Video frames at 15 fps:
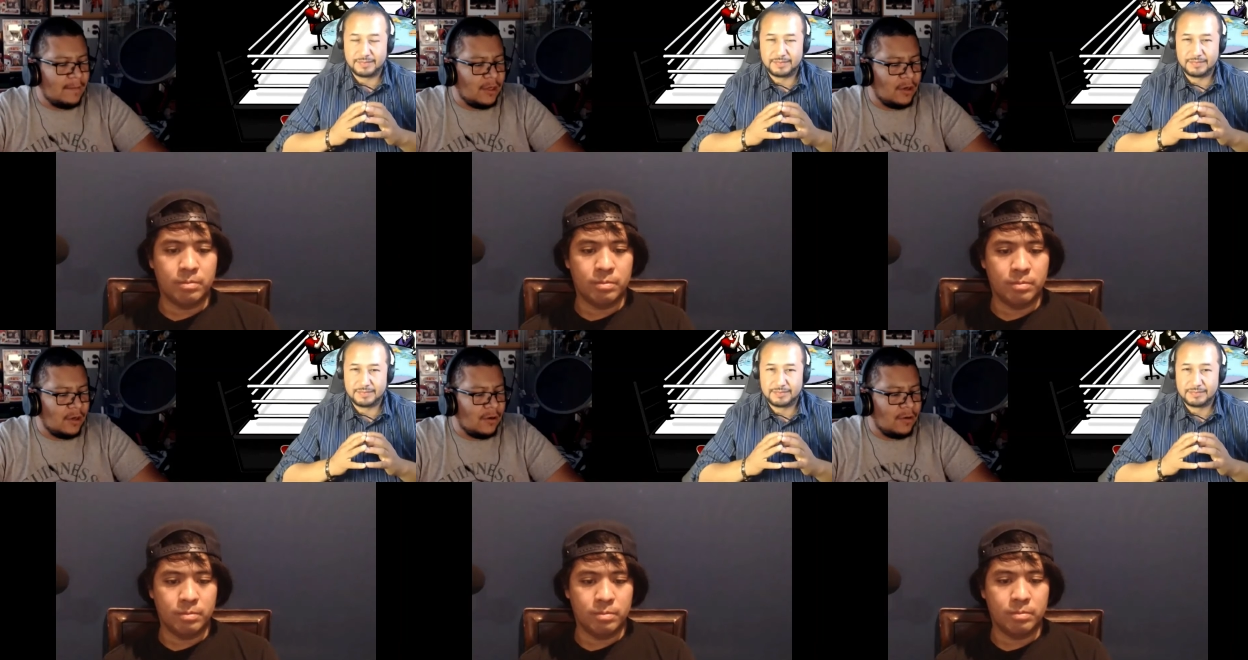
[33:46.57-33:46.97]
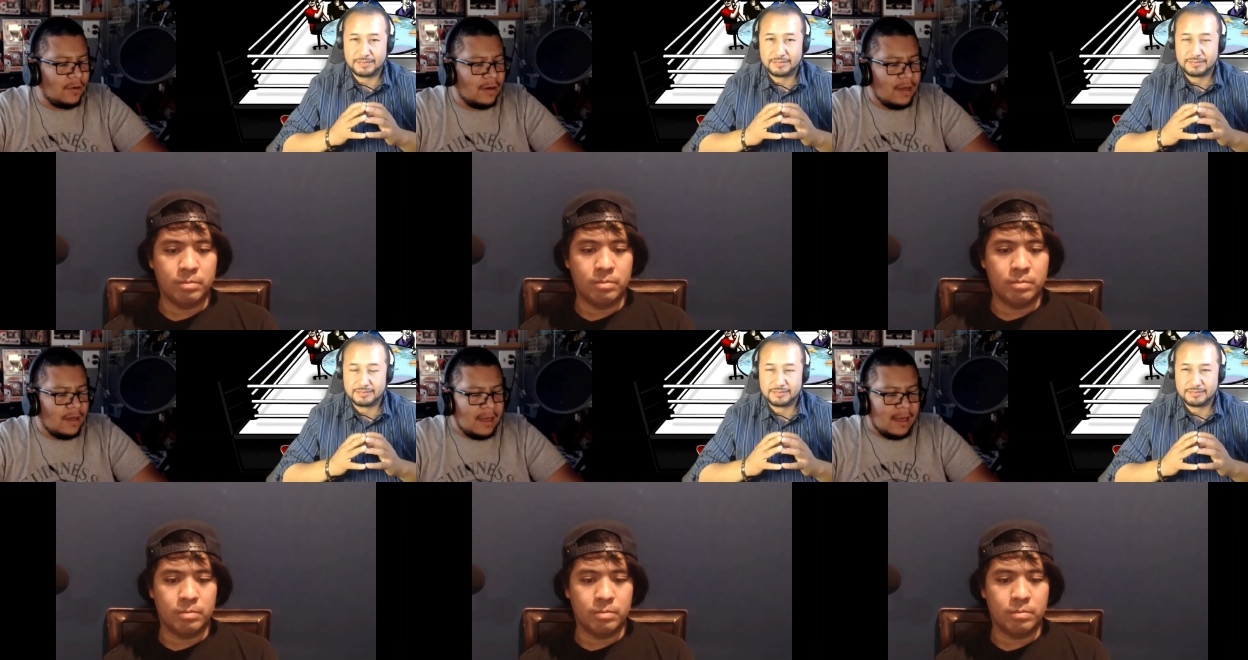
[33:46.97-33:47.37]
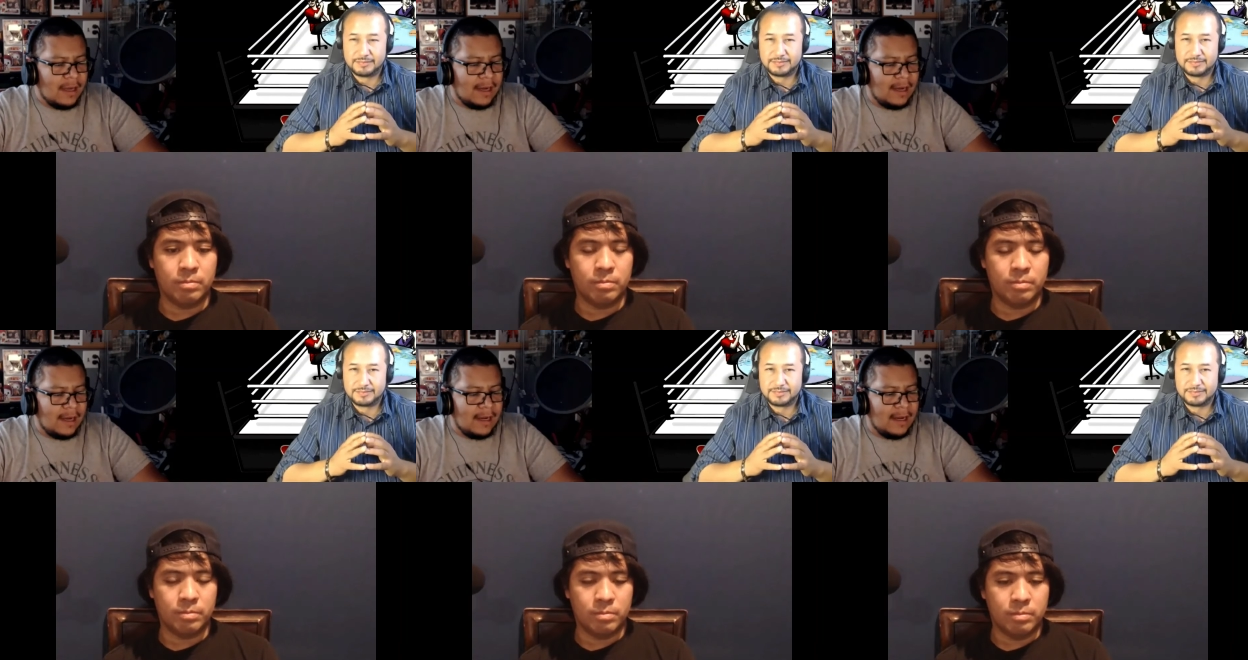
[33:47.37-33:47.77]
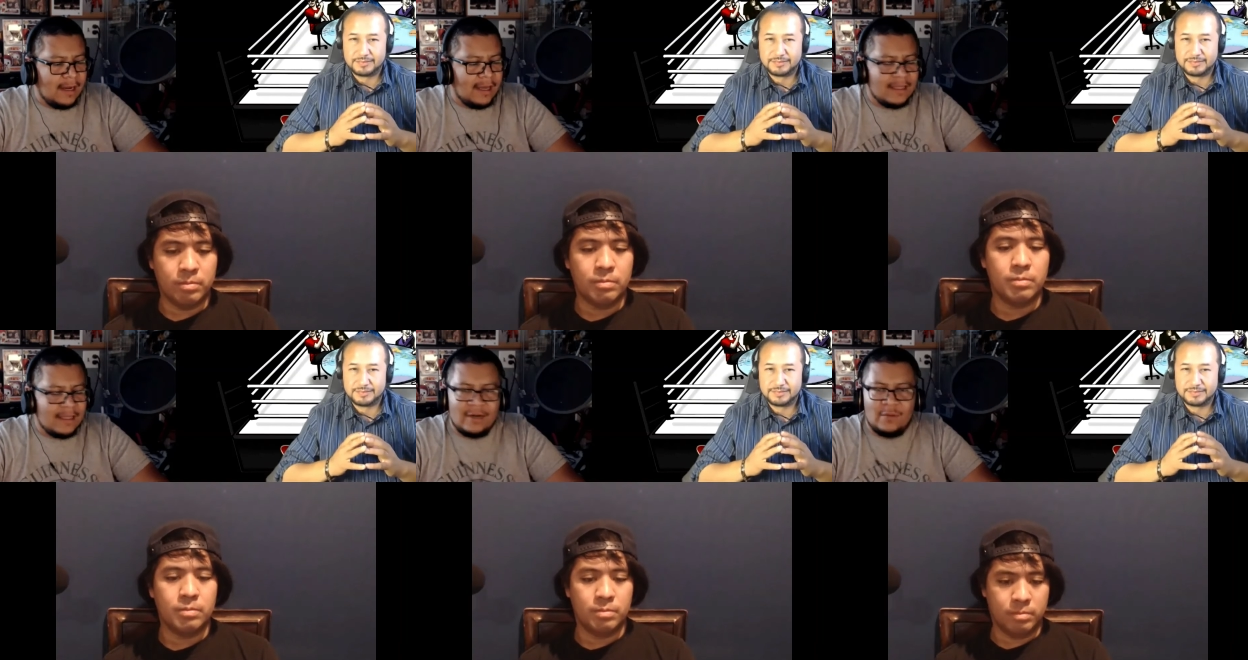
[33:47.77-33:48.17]
Speaker 1: You know, uh,
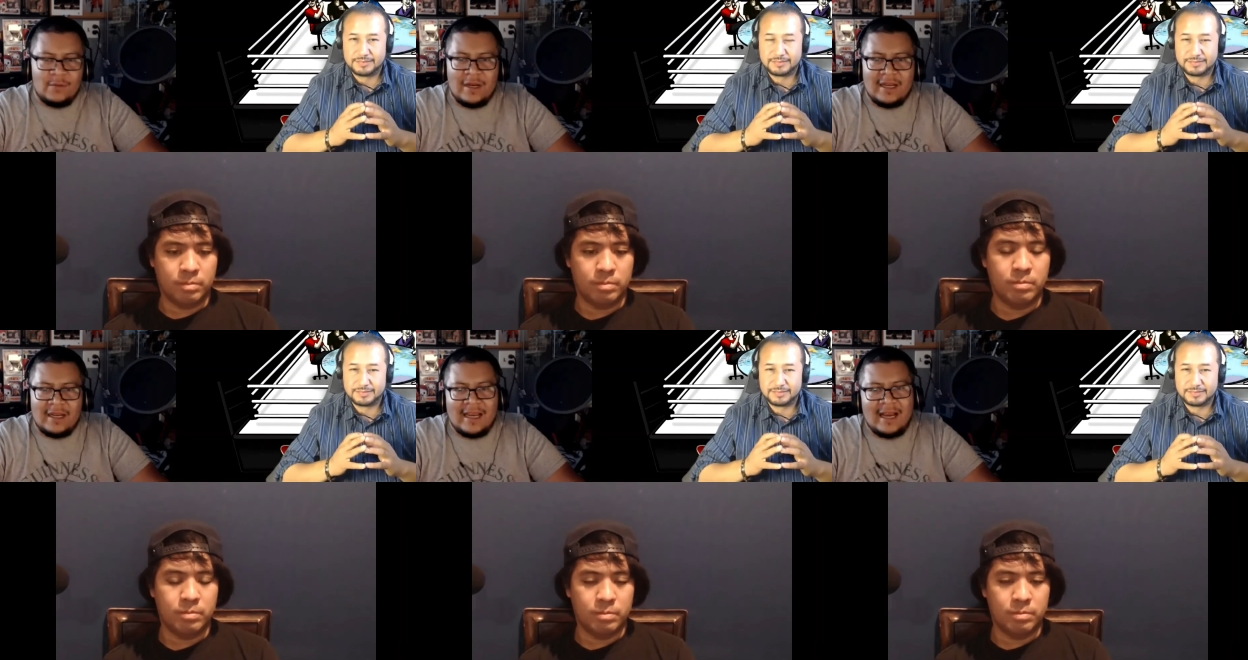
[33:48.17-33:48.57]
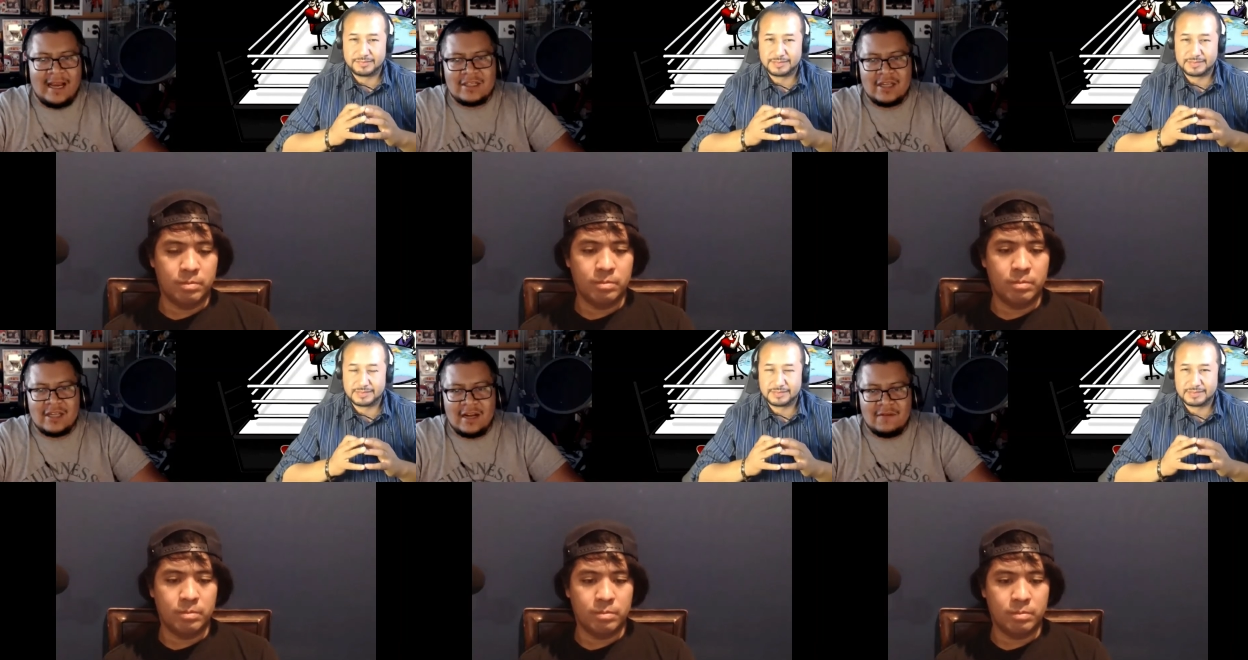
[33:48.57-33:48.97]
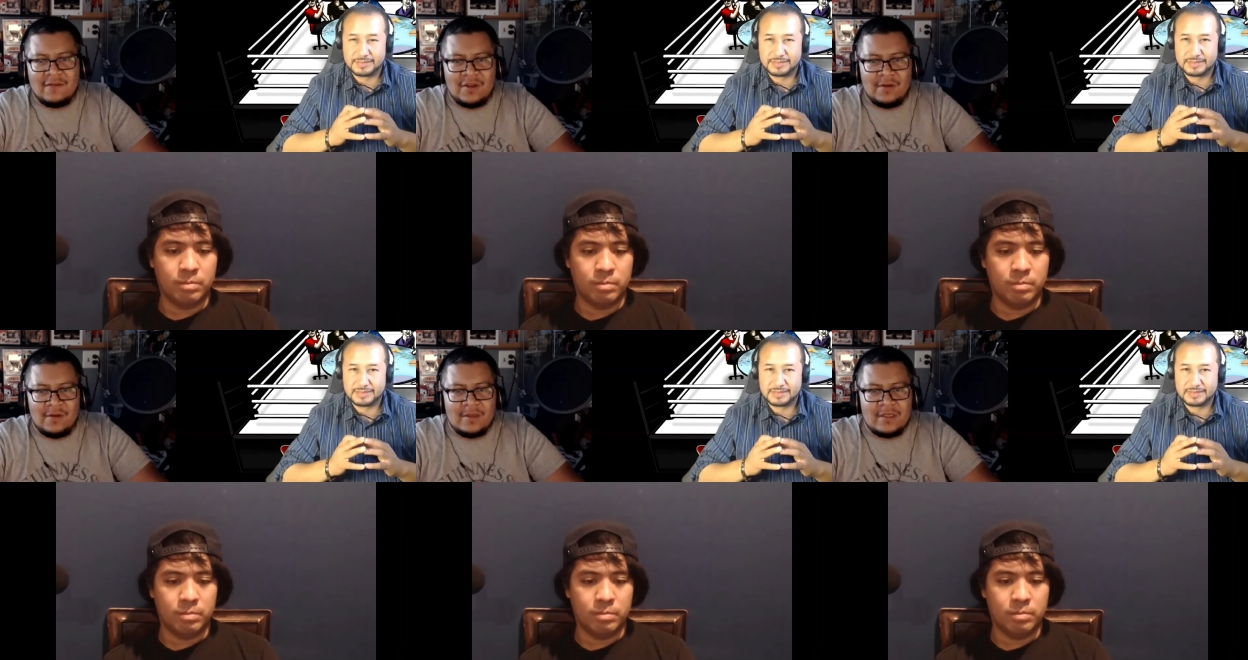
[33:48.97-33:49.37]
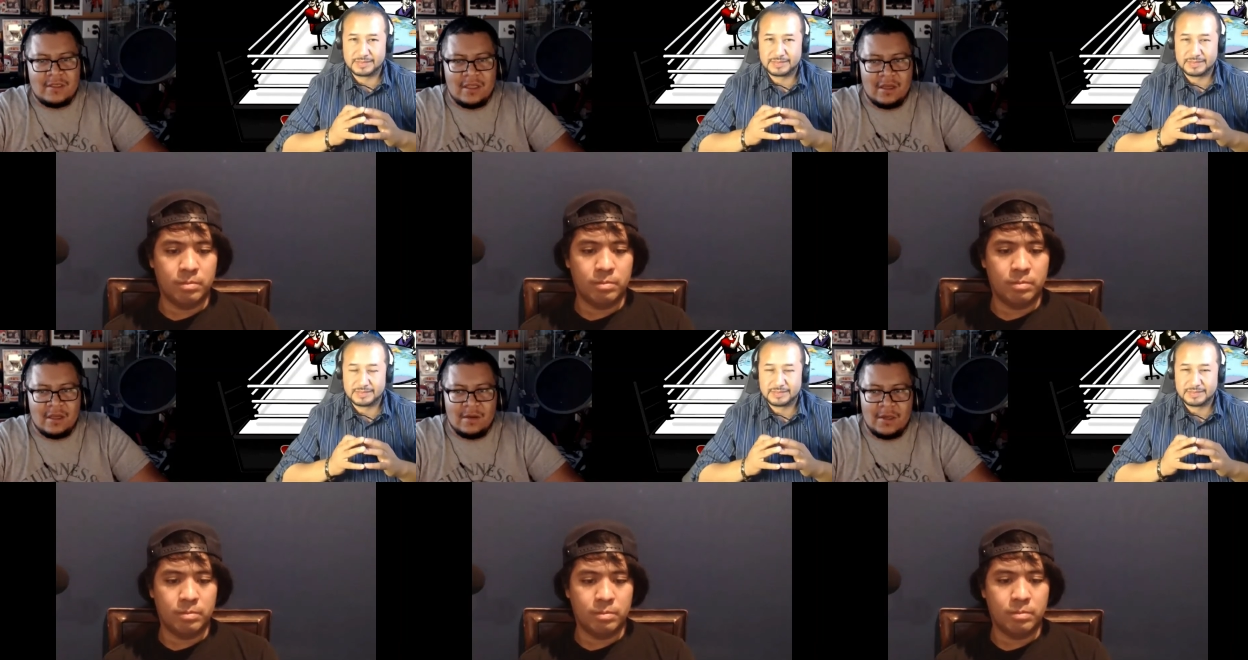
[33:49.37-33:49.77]
I didn't really catch a lot of
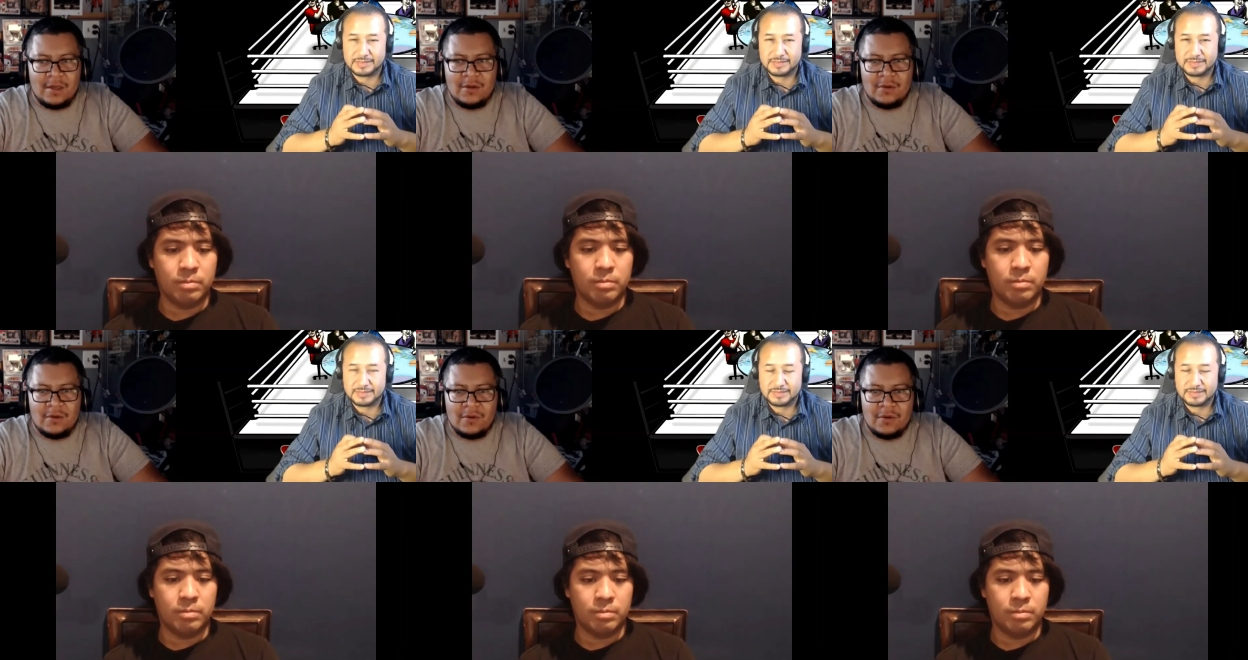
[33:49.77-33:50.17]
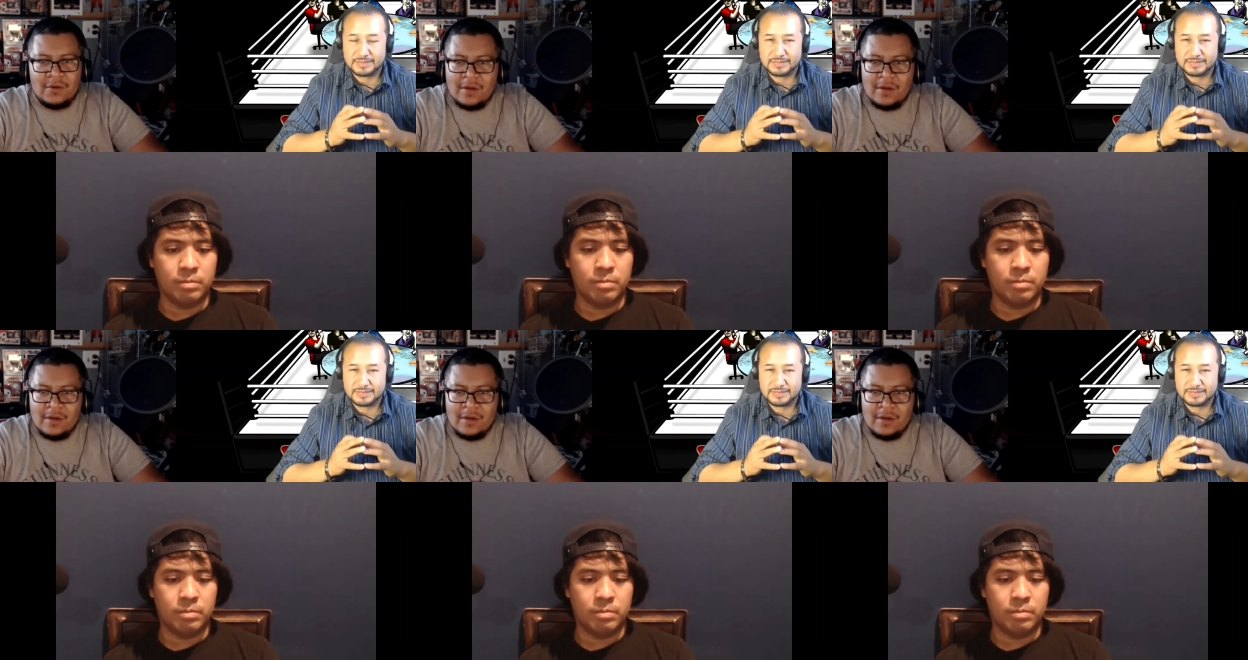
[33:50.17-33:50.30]
WCW